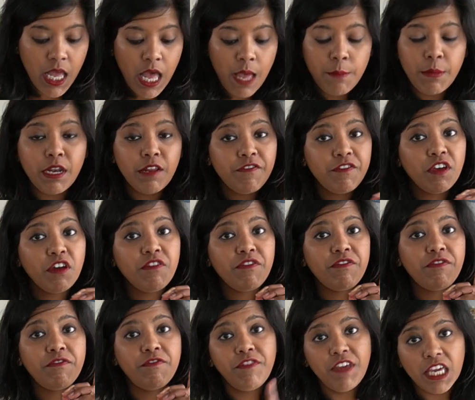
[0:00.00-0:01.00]
But if you're
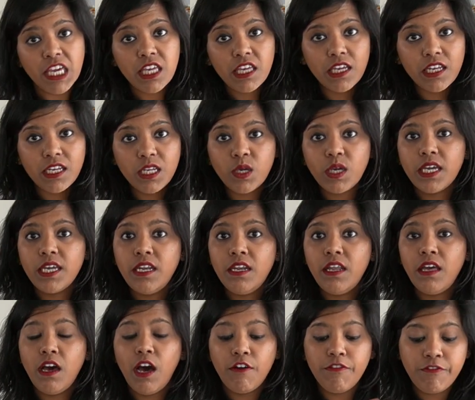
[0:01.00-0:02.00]
vegan, you can
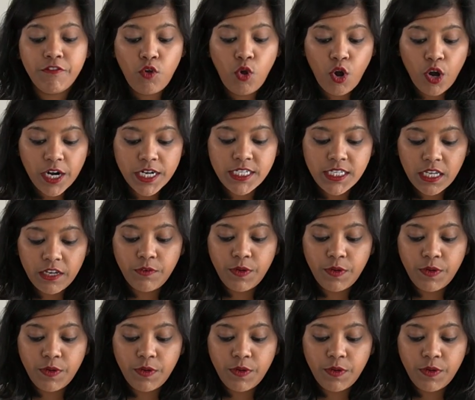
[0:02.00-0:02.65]
of course